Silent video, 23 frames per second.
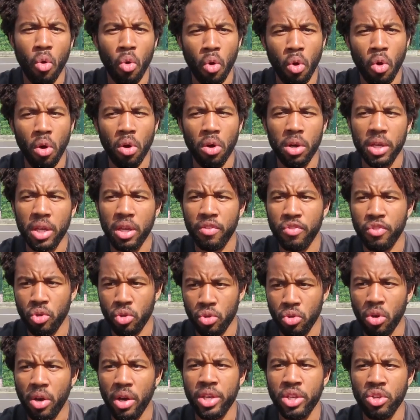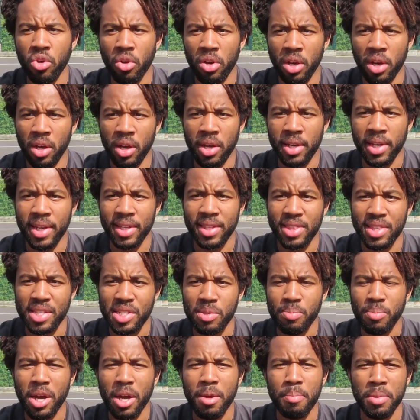or if you're not and you're learning,
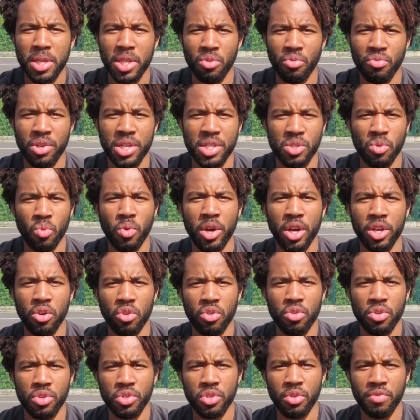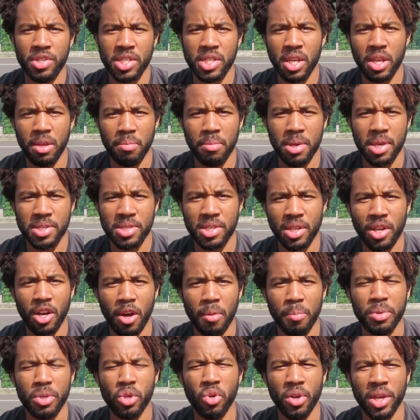this might be the reason why your crossovers keep messing
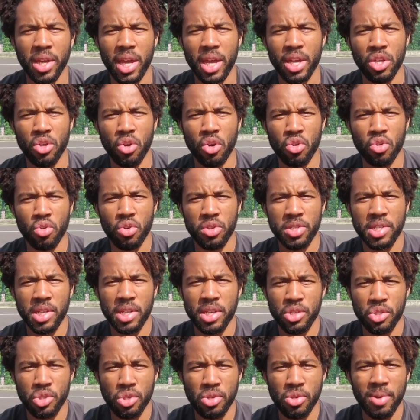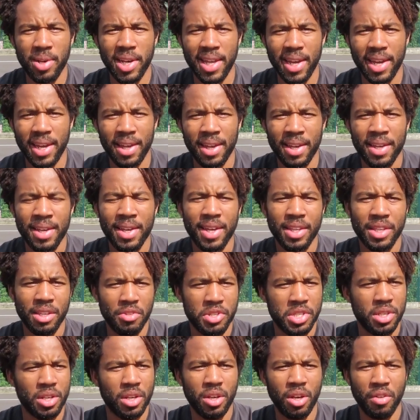up. You're getting your cross in too late and
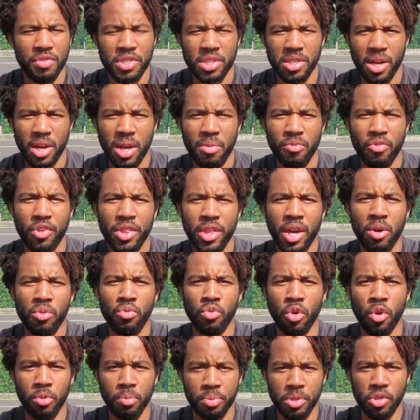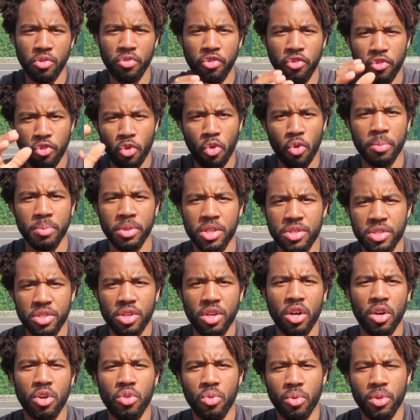there isn't enough time for that rope to form the
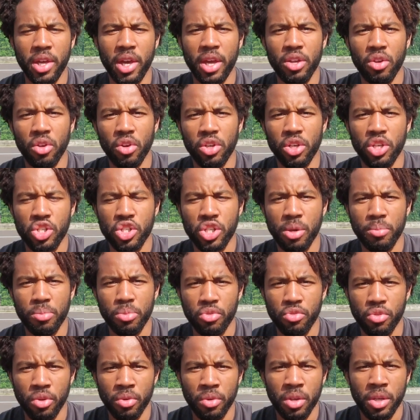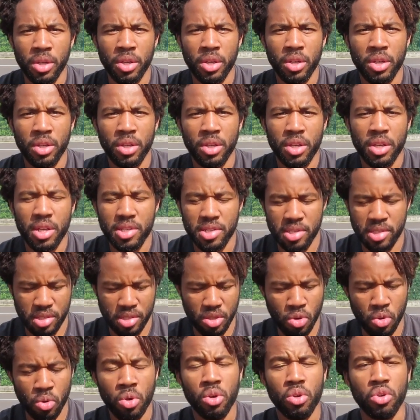circle that you're gonna jump through. It's
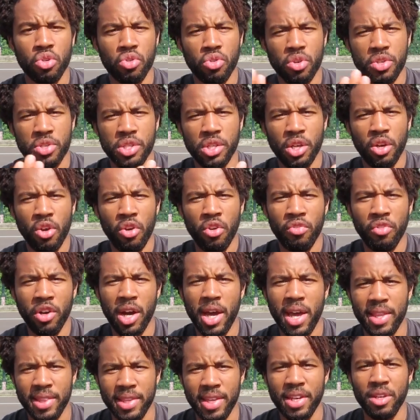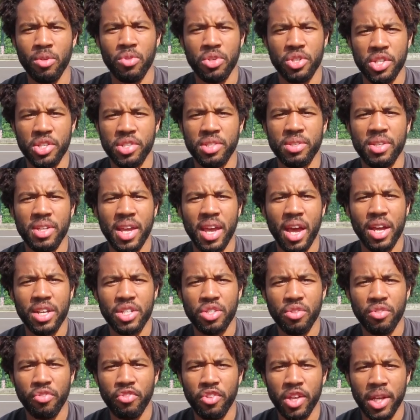still crossing over and then it will just
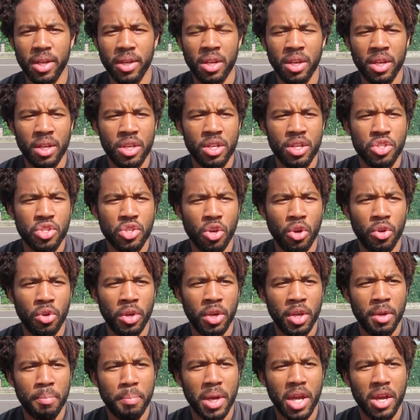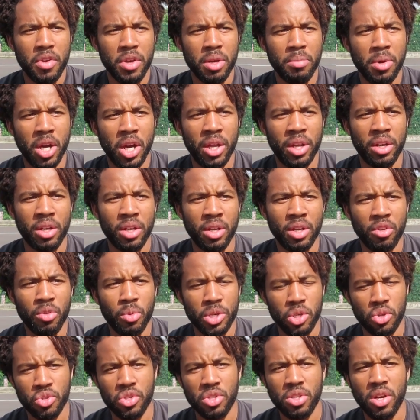catch your feet. So bear in mind,
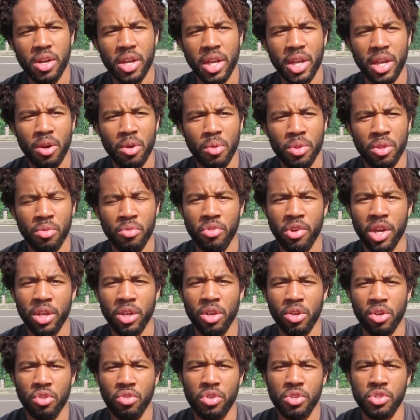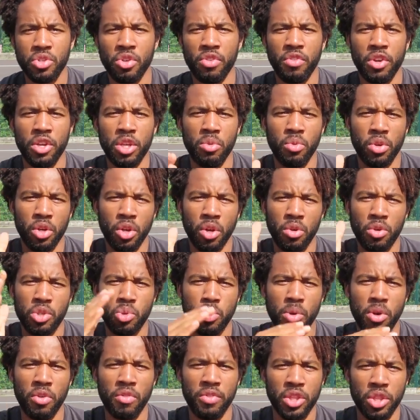when you're starting out with a regular crossover, you wanna go
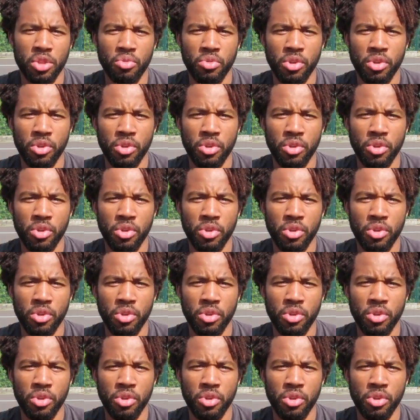12 and